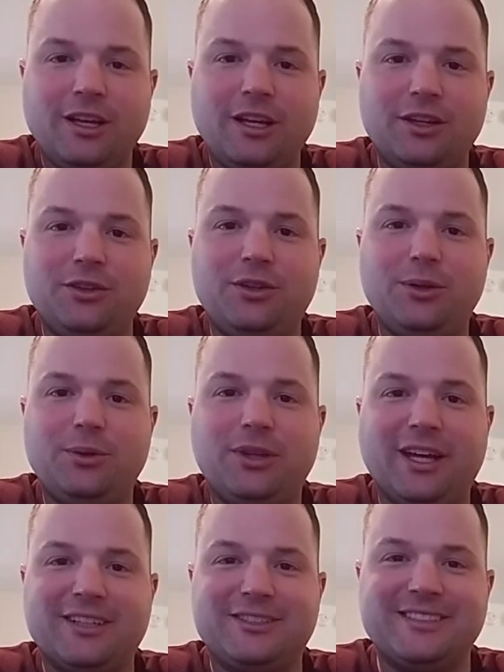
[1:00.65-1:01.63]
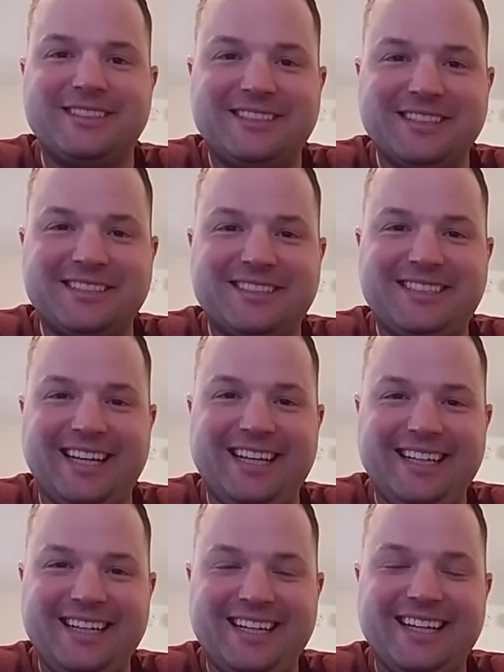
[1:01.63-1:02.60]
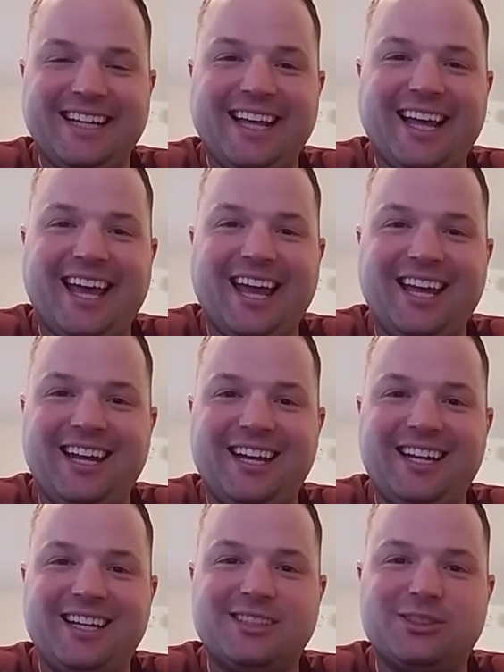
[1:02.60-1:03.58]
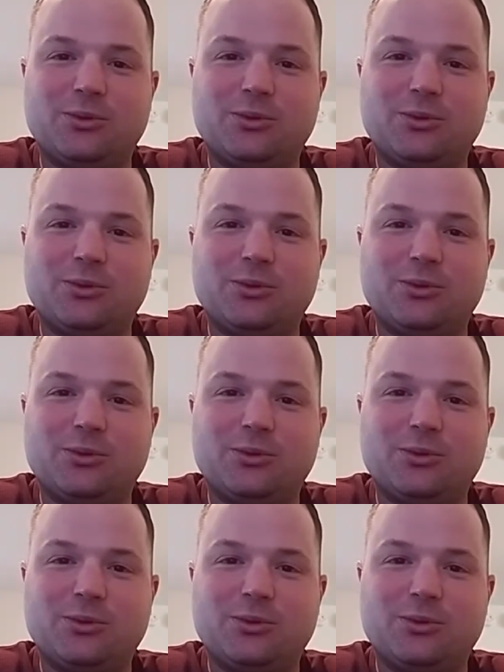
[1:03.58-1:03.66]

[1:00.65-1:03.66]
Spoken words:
in 2016, and it's